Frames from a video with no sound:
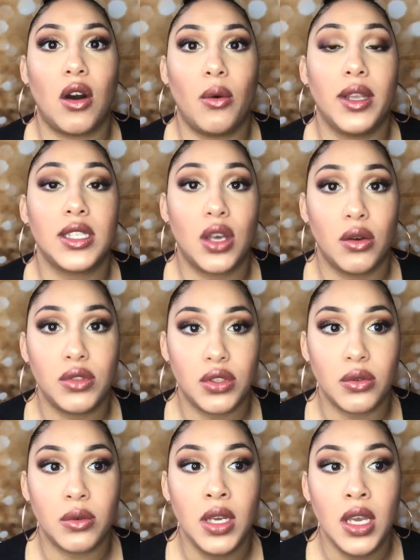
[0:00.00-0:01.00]
always go
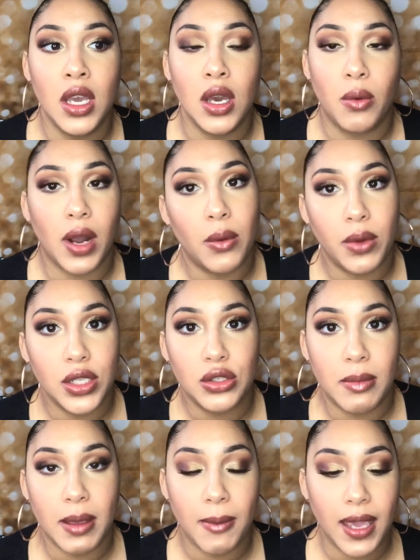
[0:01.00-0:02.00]
to when I want to
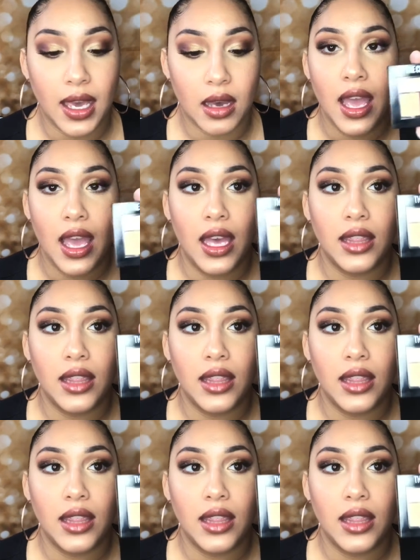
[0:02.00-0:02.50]
do my makeup.